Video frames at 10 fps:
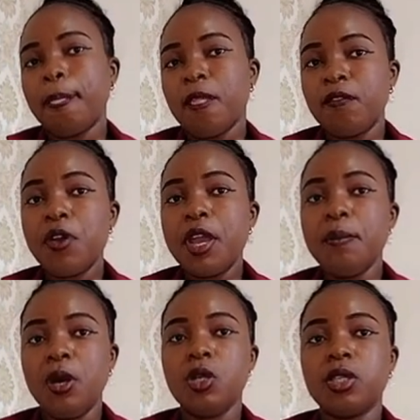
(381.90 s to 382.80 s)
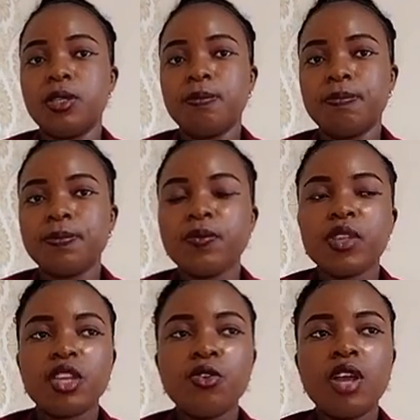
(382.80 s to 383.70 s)
for a month.
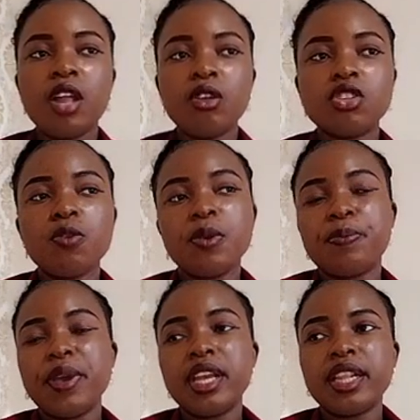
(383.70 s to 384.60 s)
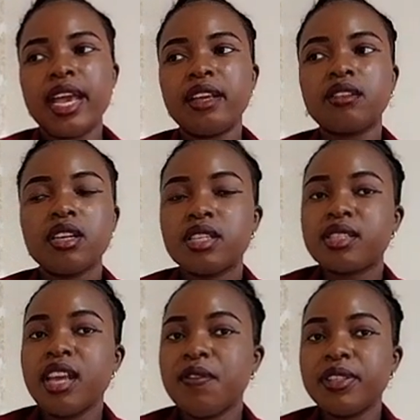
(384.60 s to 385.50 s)
You can also be paid like
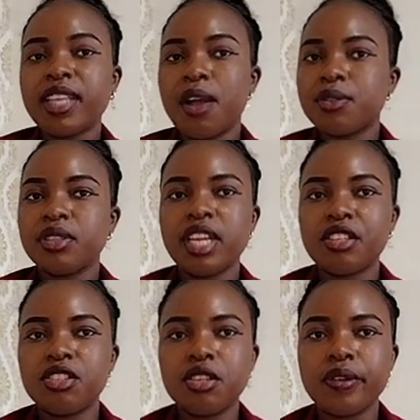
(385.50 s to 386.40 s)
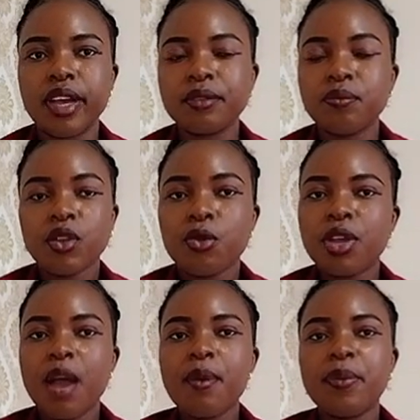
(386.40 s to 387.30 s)
7,000 Turkish lira. You
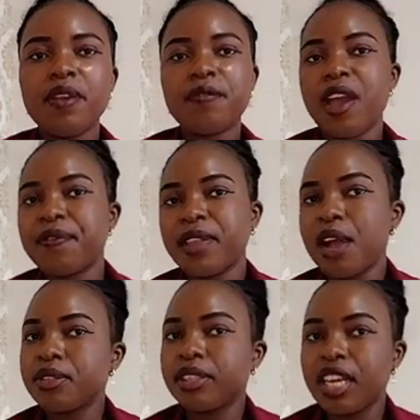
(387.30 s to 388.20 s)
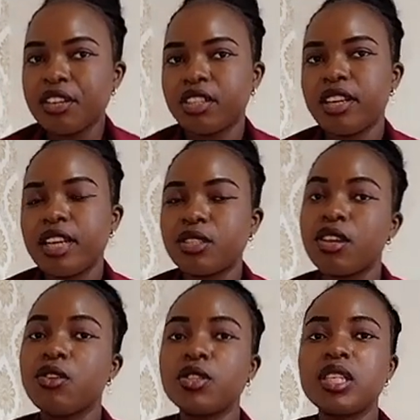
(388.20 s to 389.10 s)
can be paid 5,000 Turkish lira. So
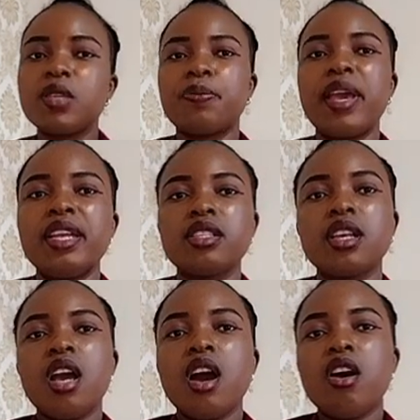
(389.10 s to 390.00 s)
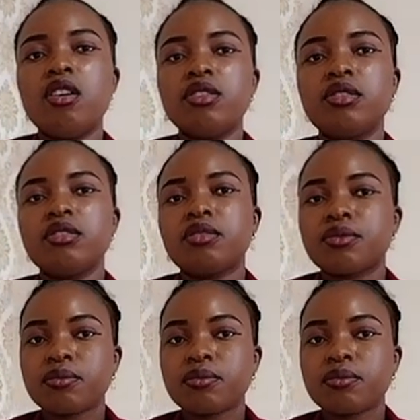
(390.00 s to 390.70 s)
it also depends on